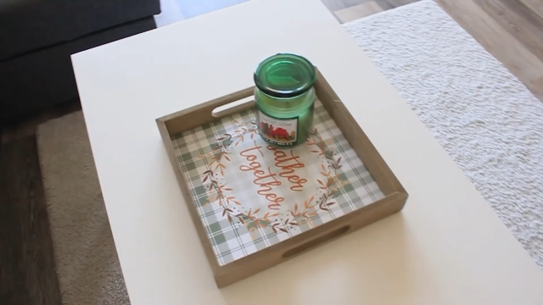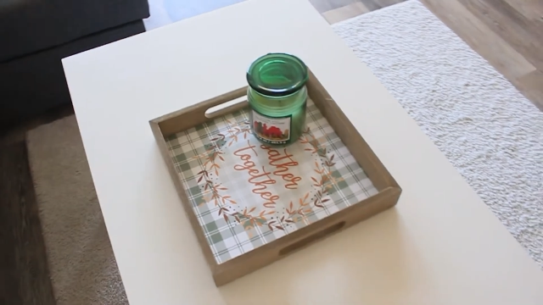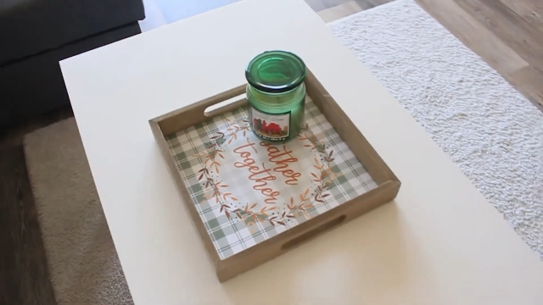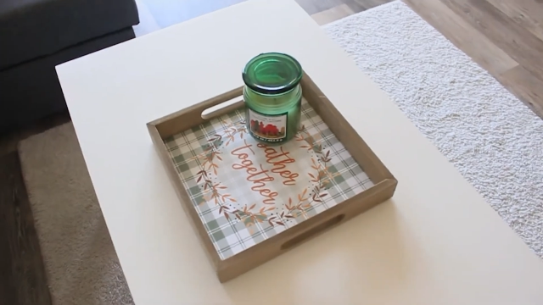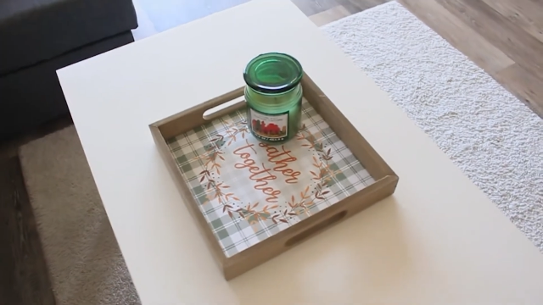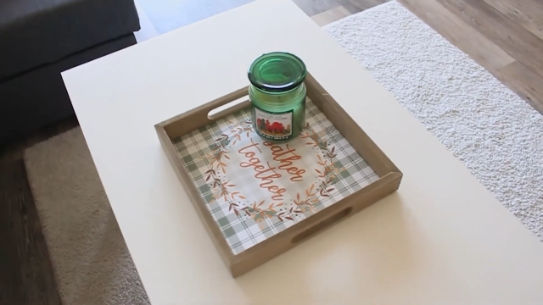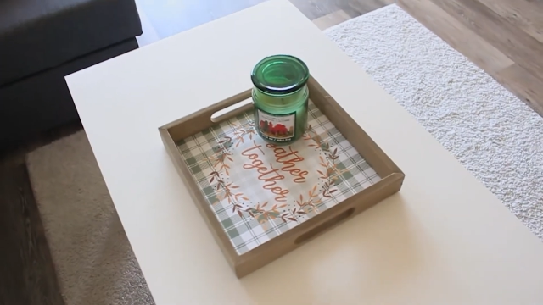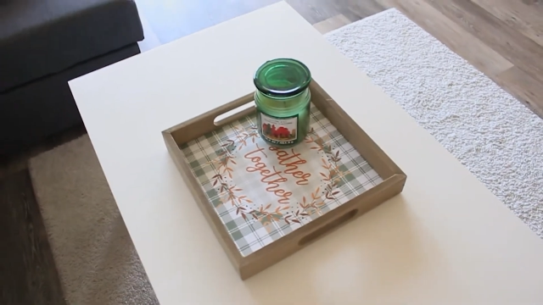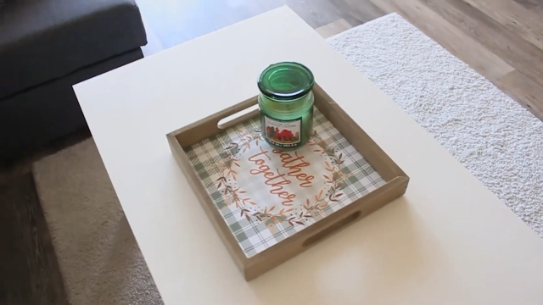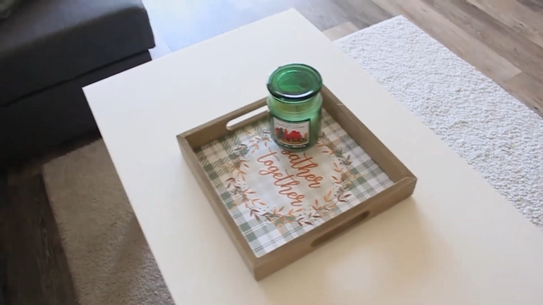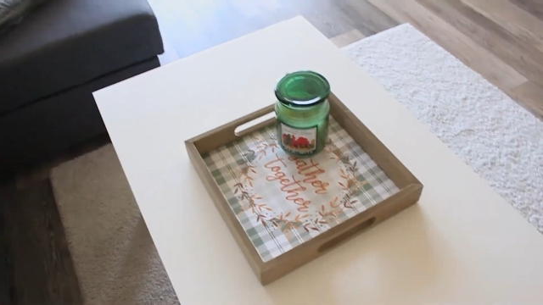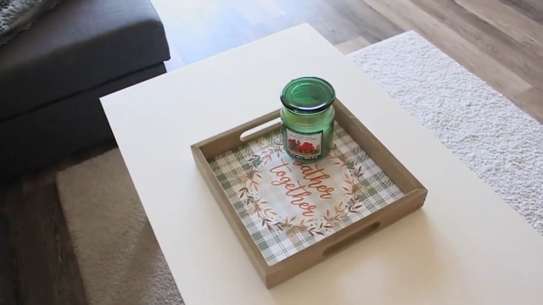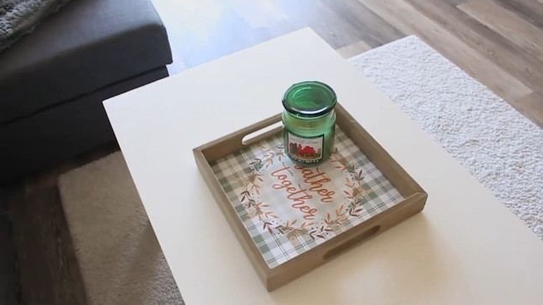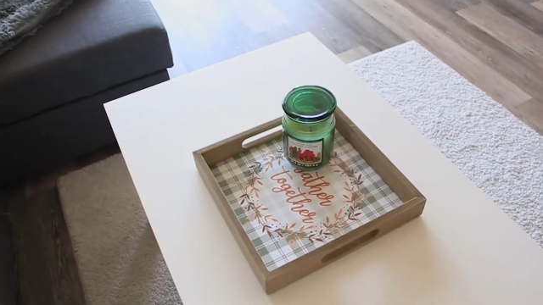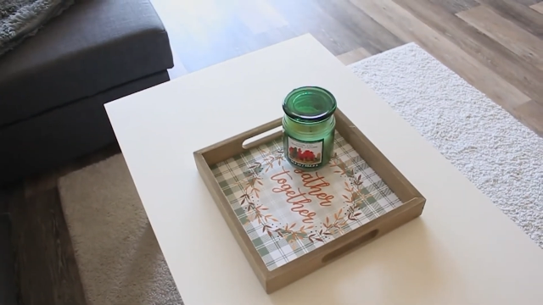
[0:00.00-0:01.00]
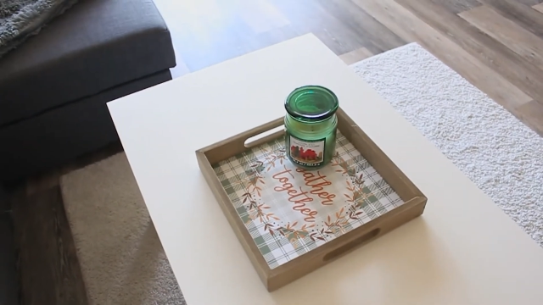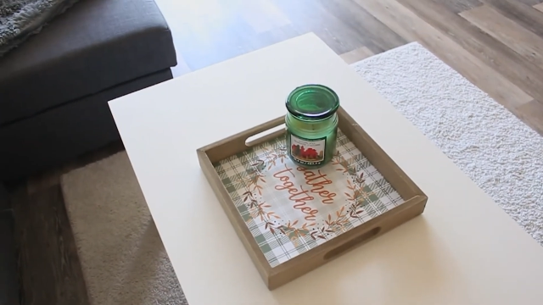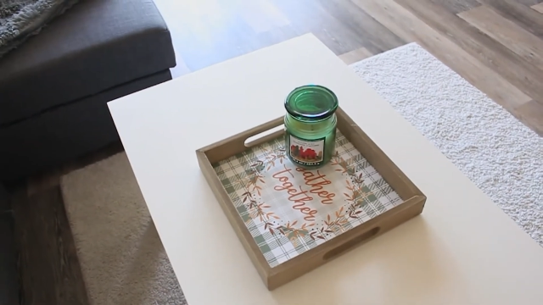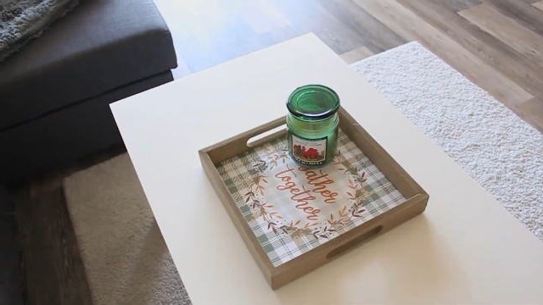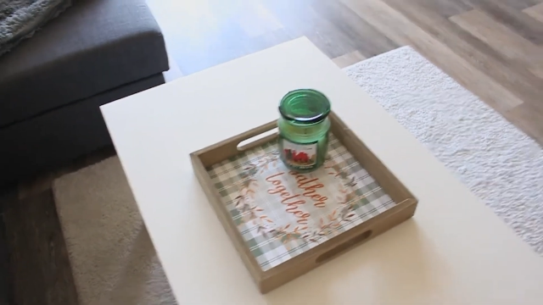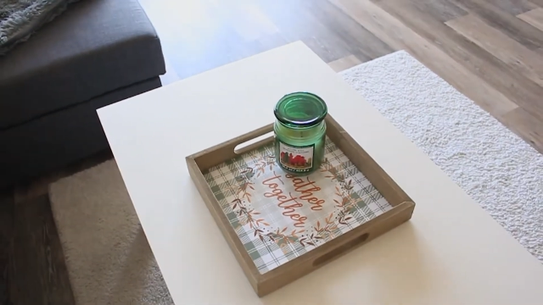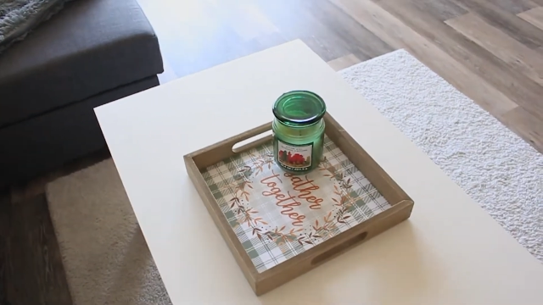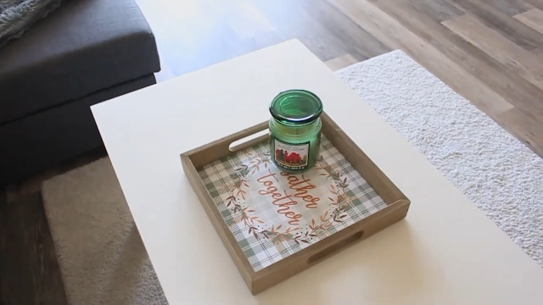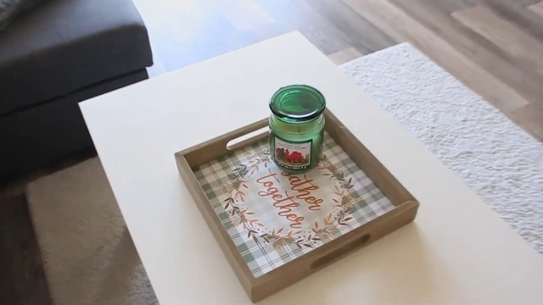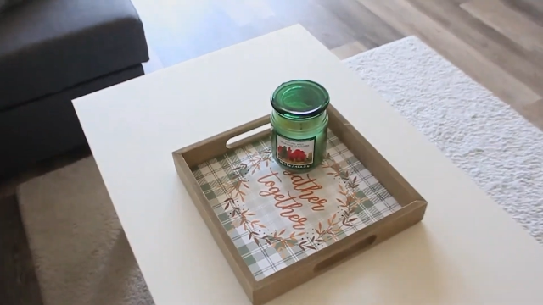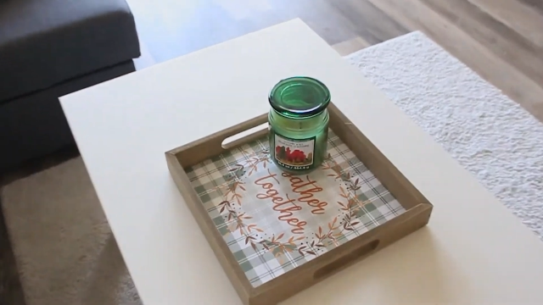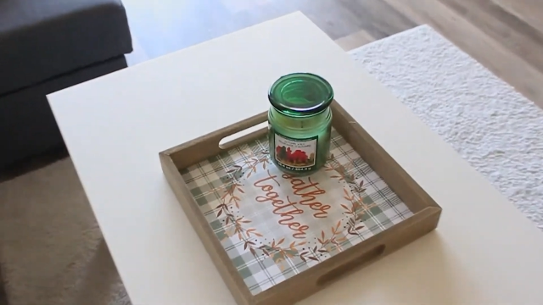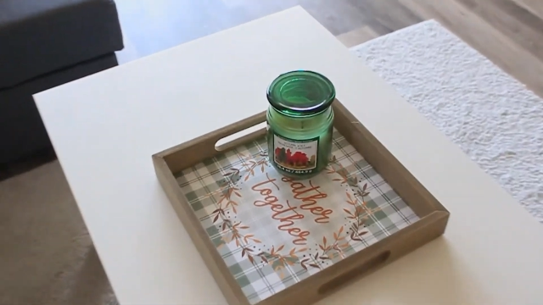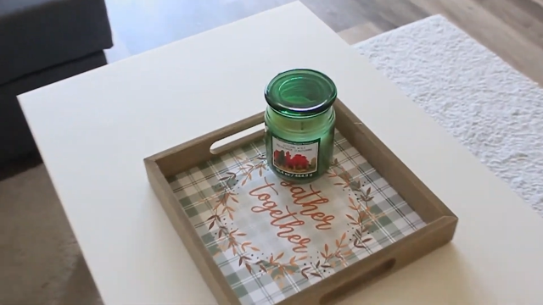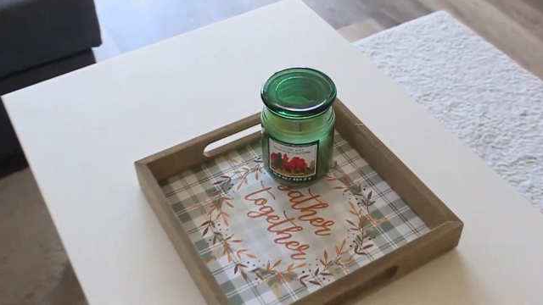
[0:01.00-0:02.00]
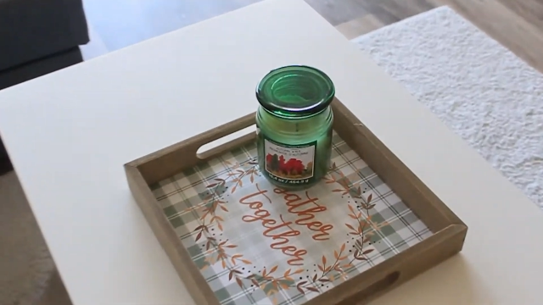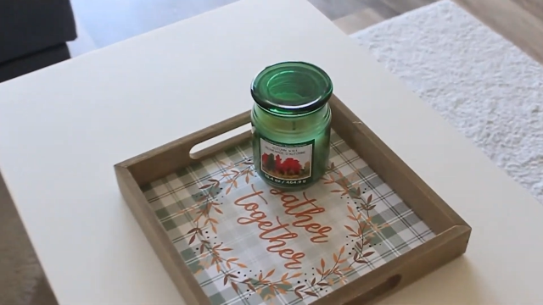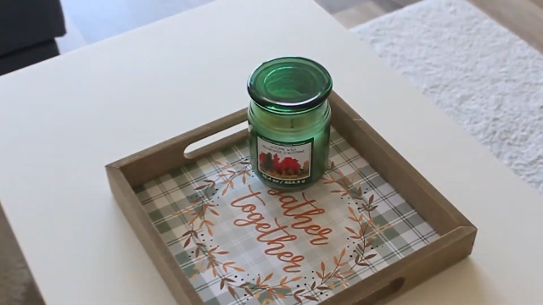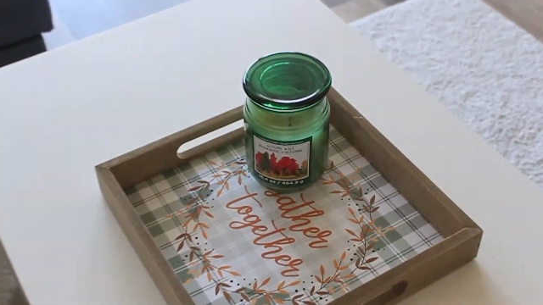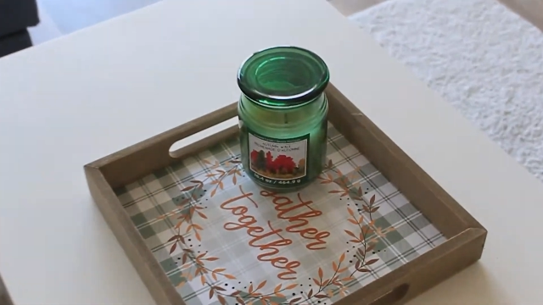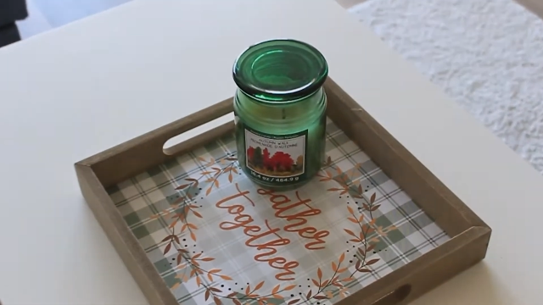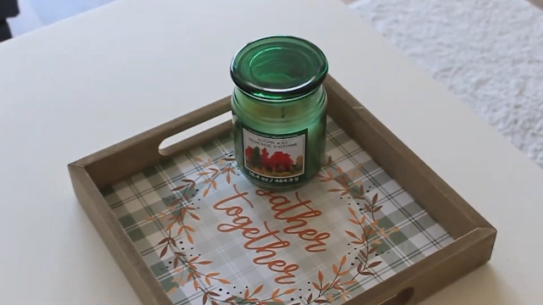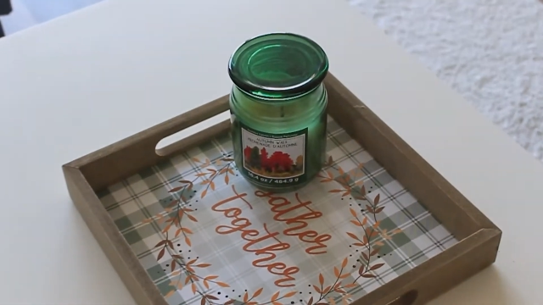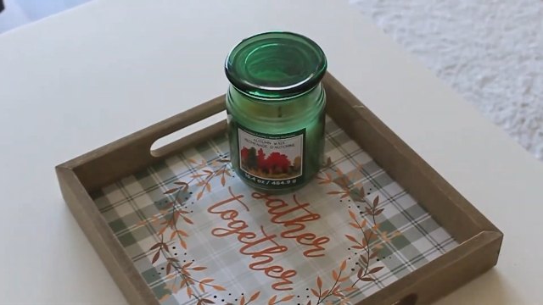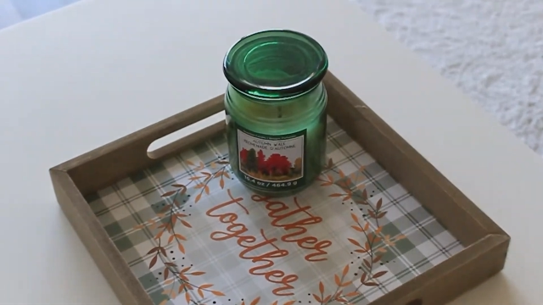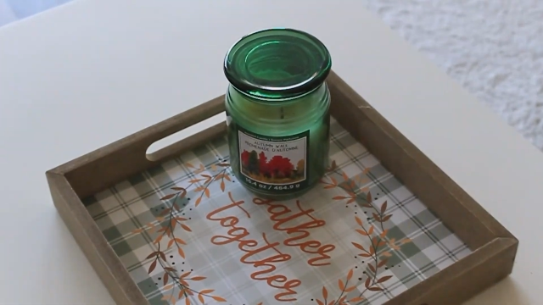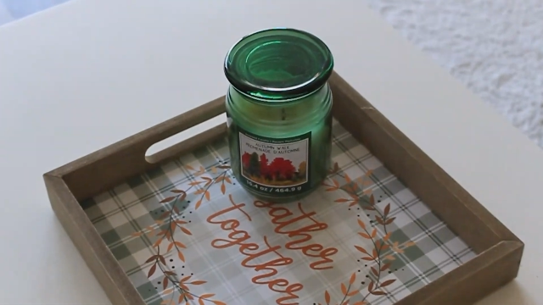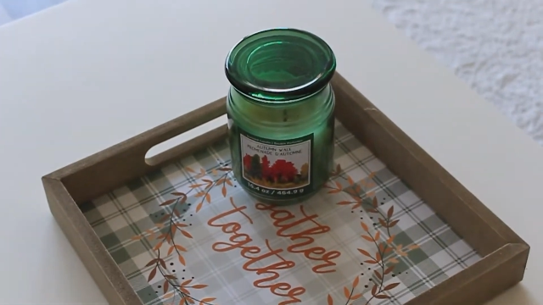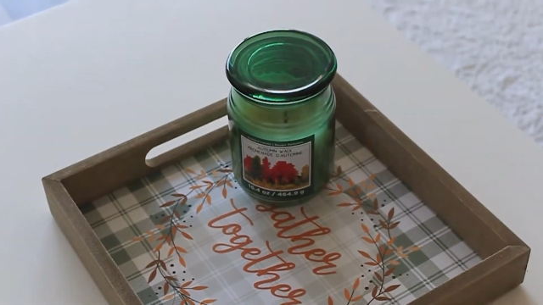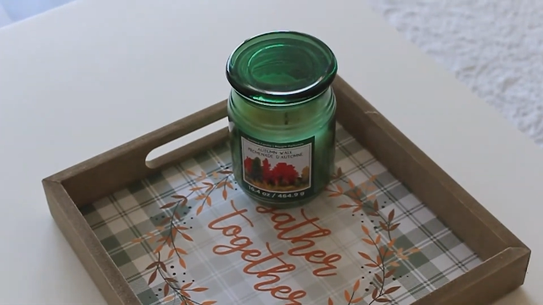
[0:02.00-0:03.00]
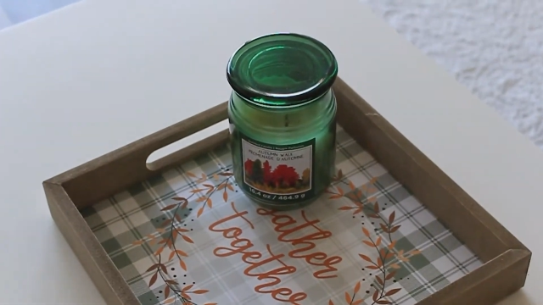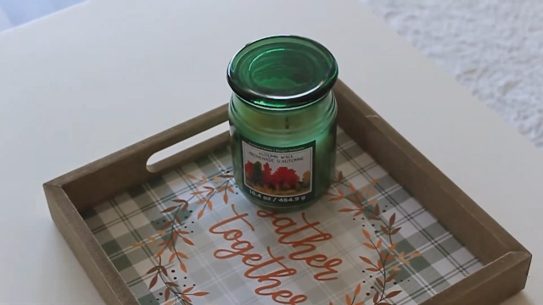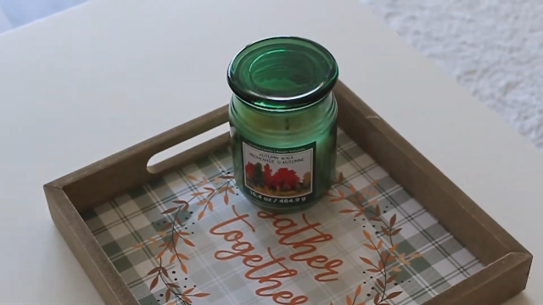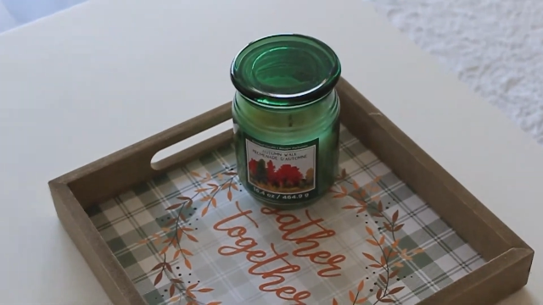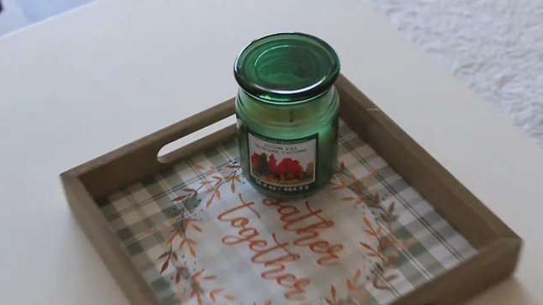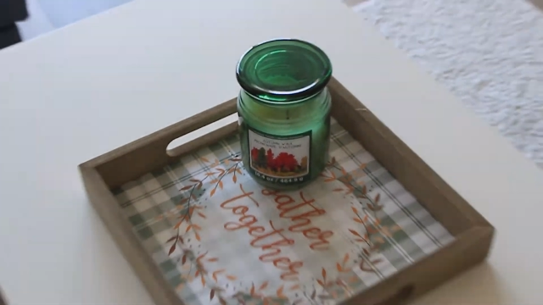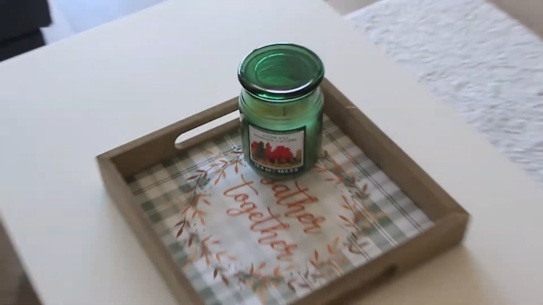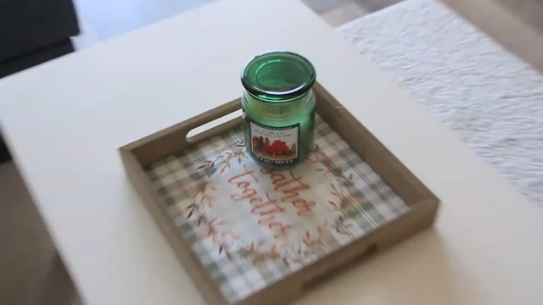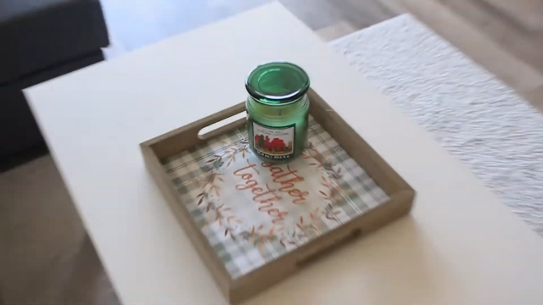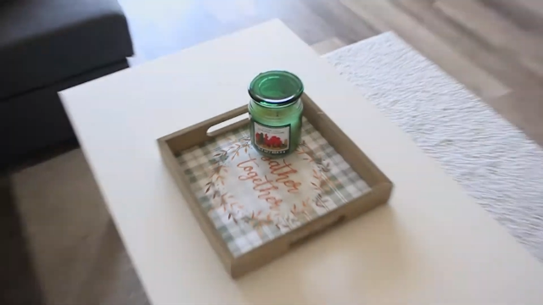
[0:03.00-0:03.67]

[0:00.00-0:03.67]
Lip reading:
(no speaker visible)